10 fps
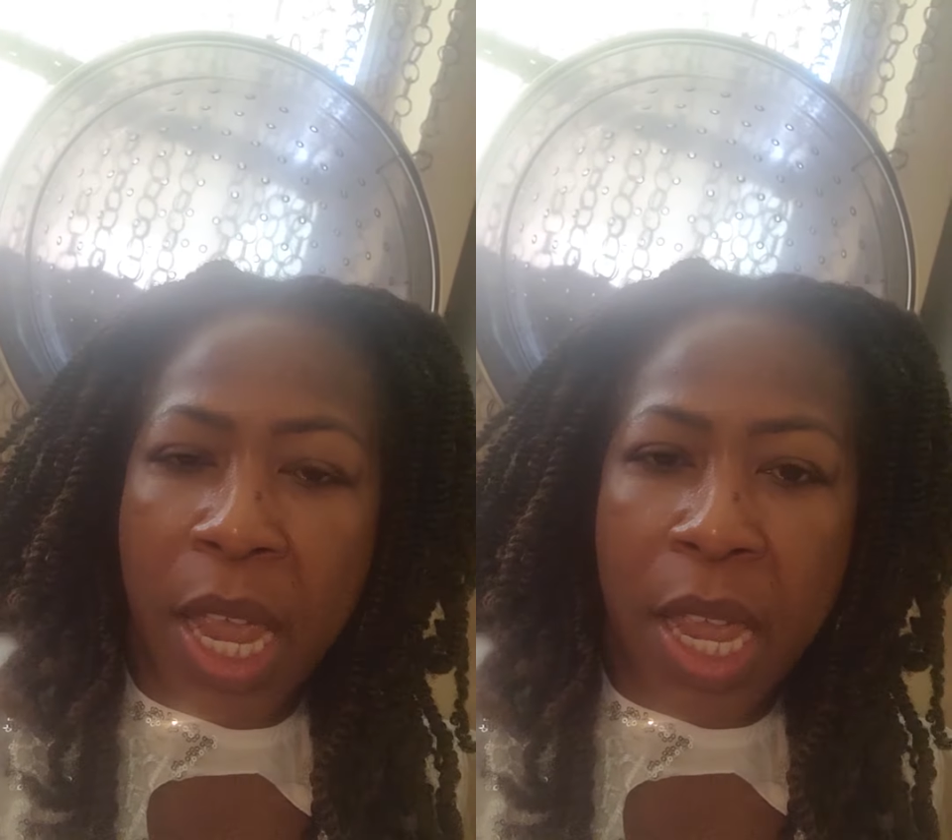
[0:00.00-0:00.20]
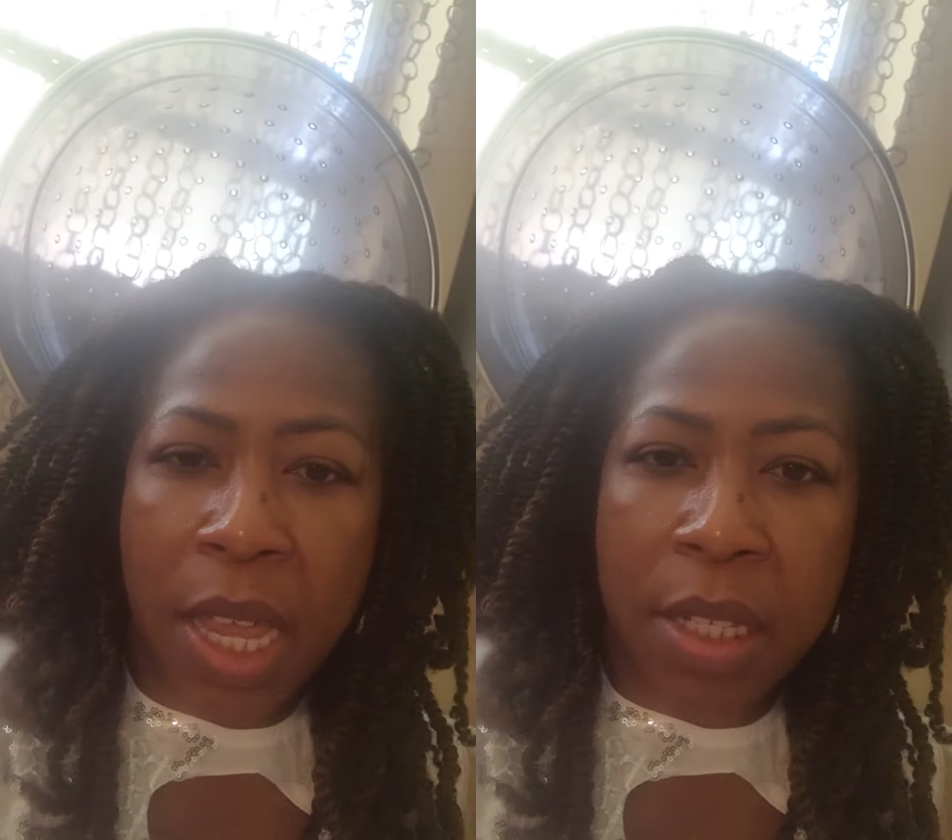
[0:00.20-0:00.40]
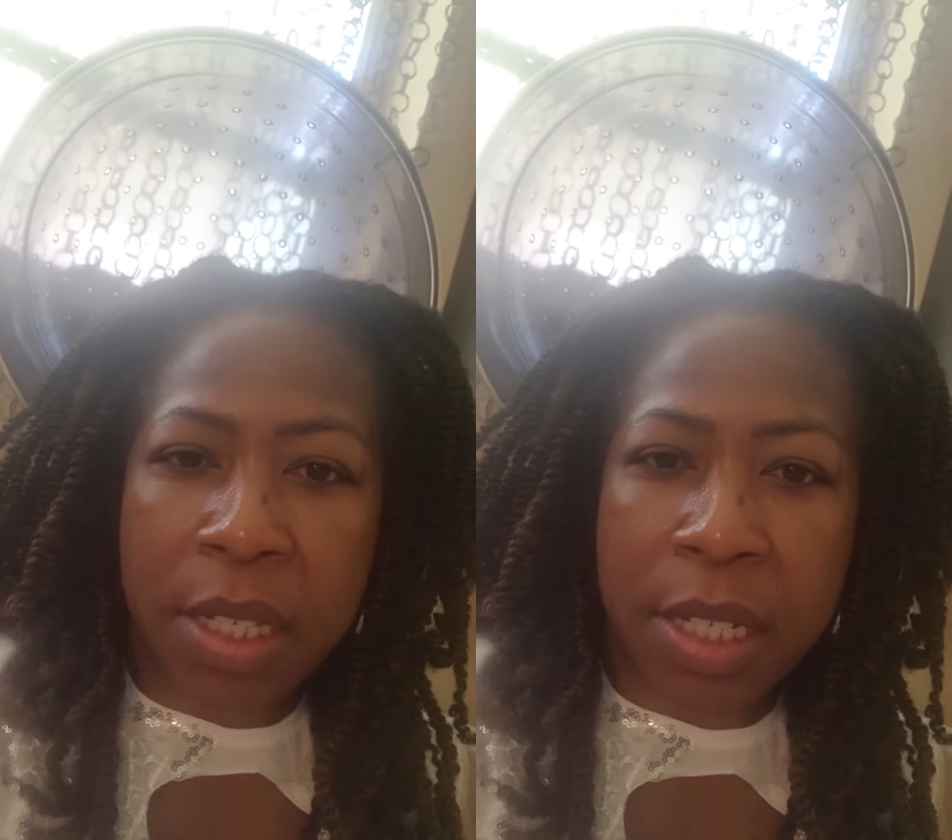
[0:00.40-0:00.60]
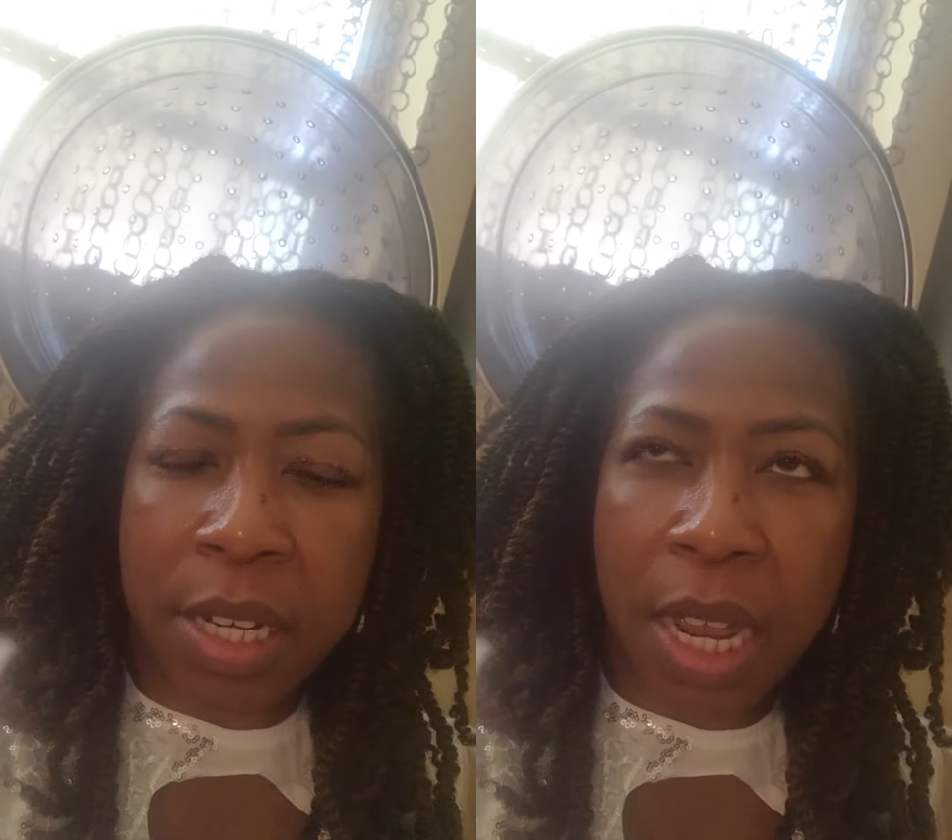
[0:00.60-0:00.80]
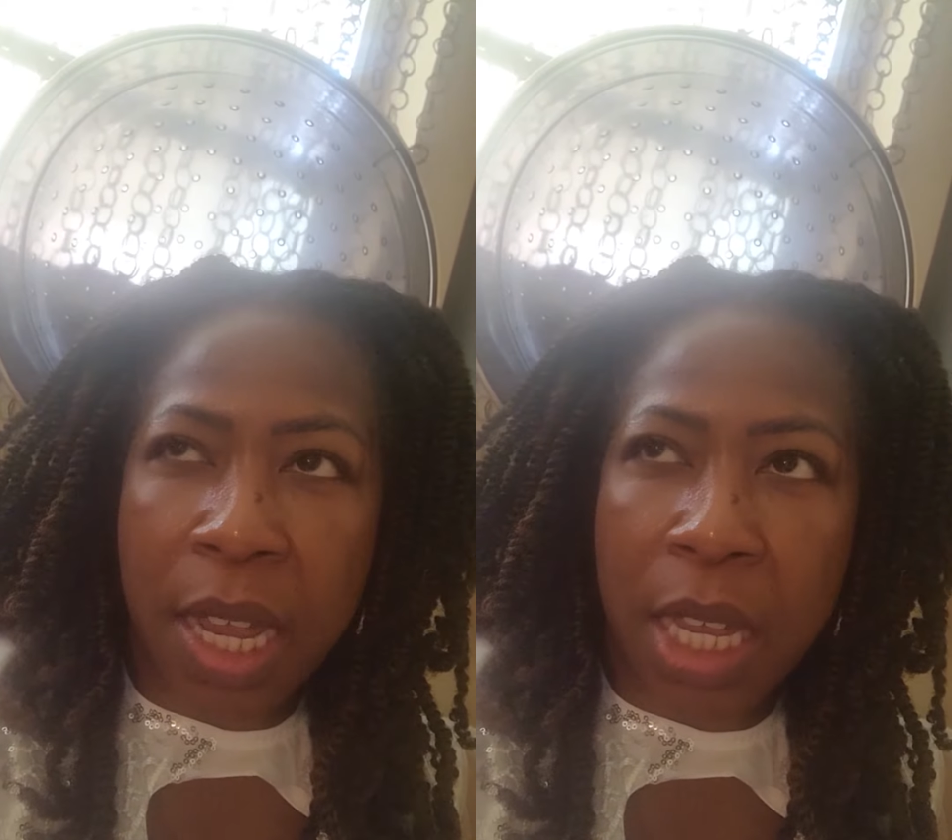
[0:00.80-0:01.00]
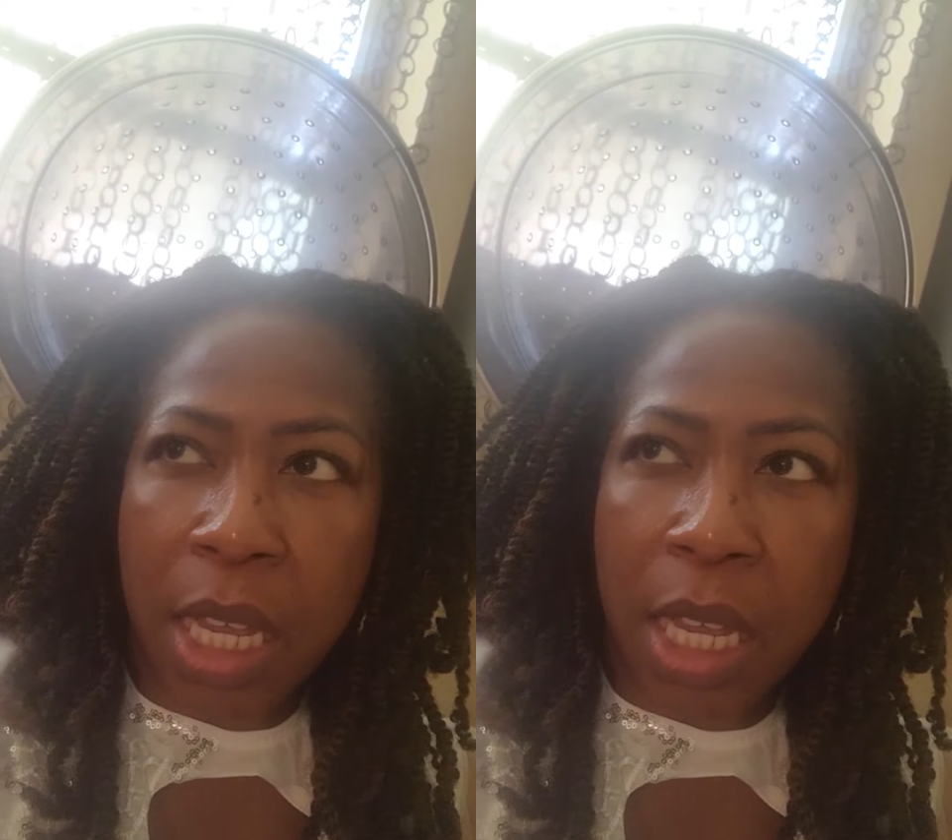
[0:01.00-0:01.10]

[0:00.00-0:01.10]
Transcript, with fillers: and today